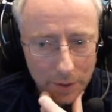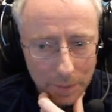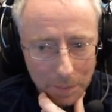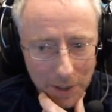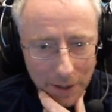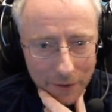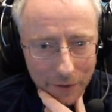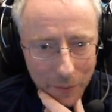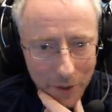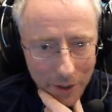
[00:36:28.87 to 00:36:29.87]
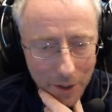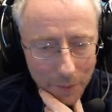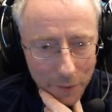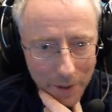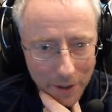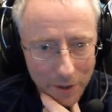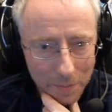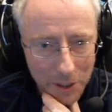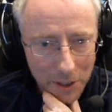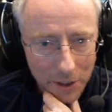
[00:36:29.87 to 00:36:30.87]
make it so when it comes back to
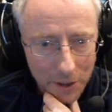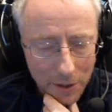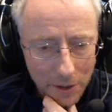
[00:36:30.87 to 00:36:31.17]
me,